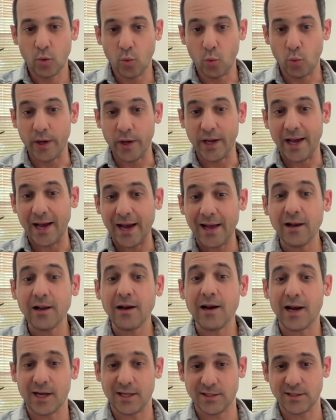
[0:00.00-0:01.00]
We
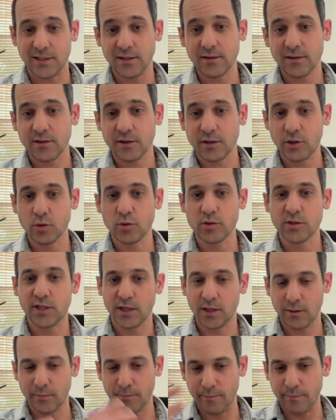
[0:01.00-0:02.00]
analyze it
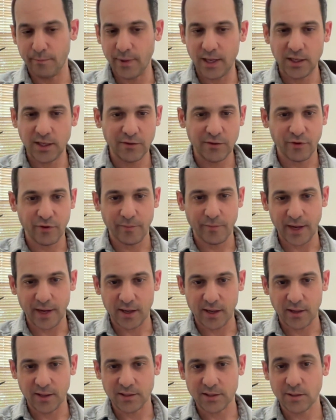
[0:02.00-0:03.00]
using many different
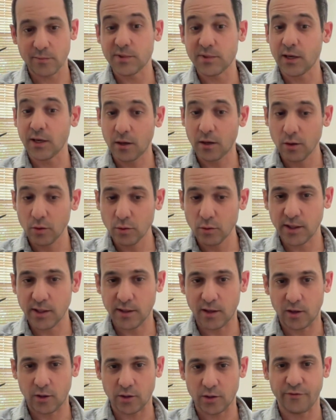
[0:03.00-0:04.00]
mechanisms,
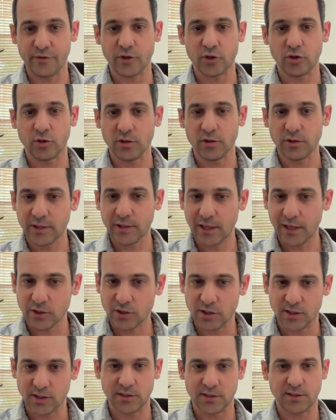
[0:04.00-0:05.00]
including artificial
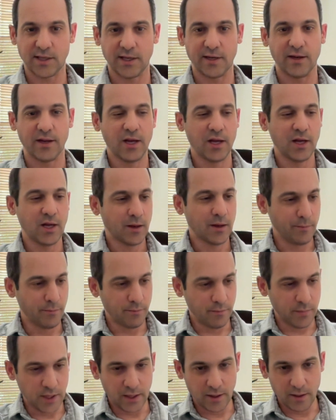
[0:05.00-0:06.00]
intelligence and
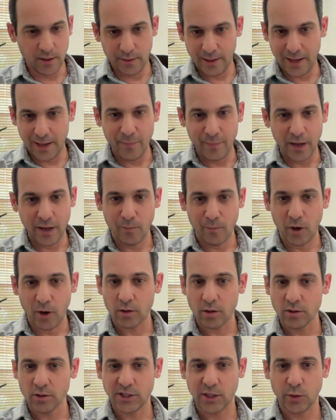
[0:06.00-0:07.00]
ML
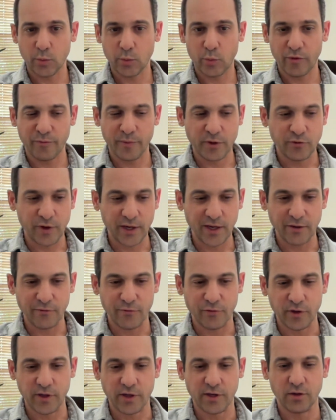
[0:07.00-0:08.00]
models that we've been training
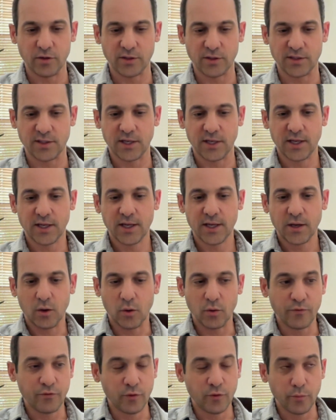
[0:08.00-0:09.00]
for years,
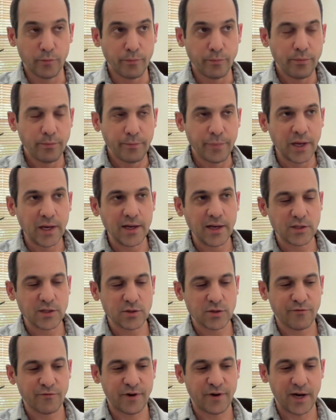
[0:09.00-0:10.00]
over billions
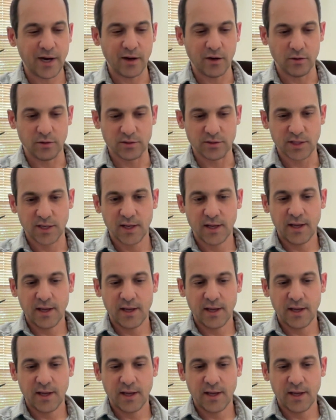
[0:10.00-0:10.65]
of files.